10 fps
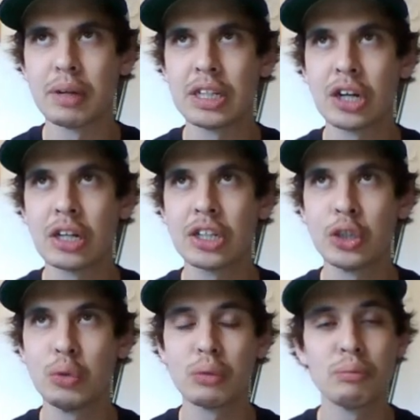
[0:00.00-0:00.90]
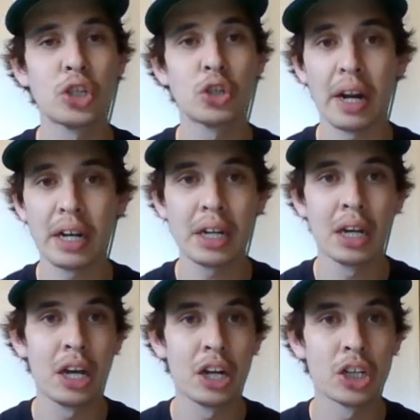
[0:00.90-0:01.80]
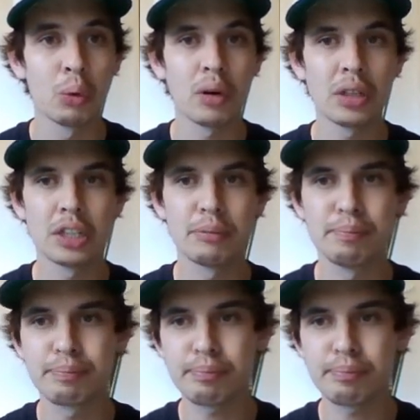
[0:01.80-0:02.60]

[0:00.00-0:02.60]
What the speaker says: but he starts to trend towards,